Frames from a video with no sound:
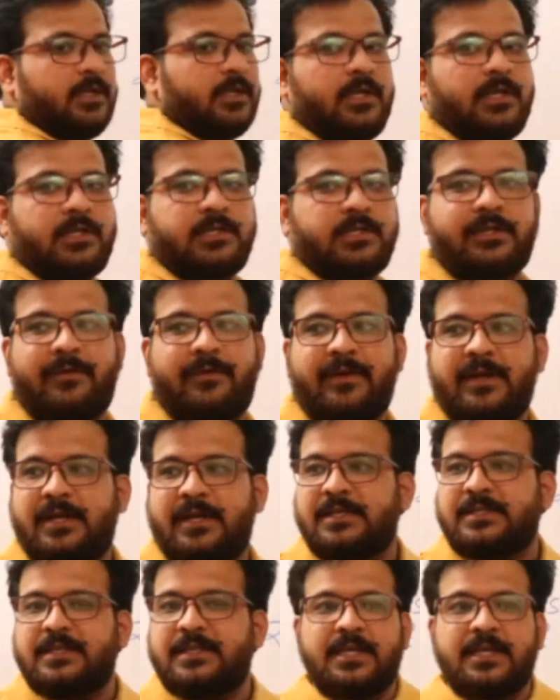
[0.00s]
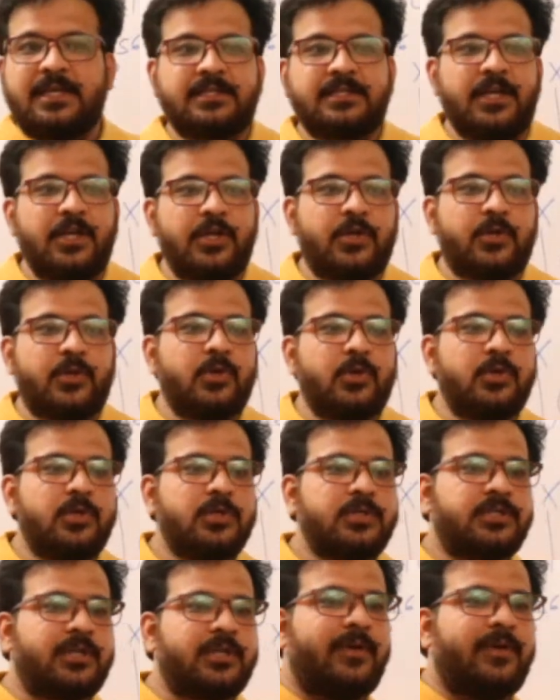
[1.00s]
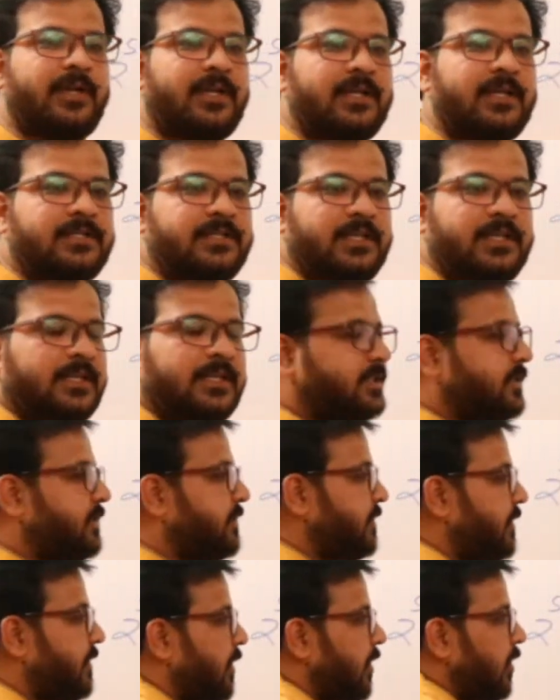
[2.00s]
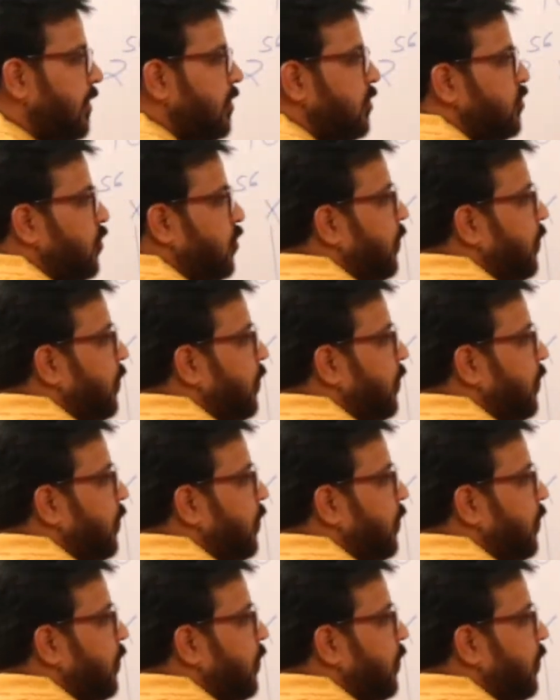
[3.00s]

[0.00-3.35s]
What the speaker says: 76 into 76. So we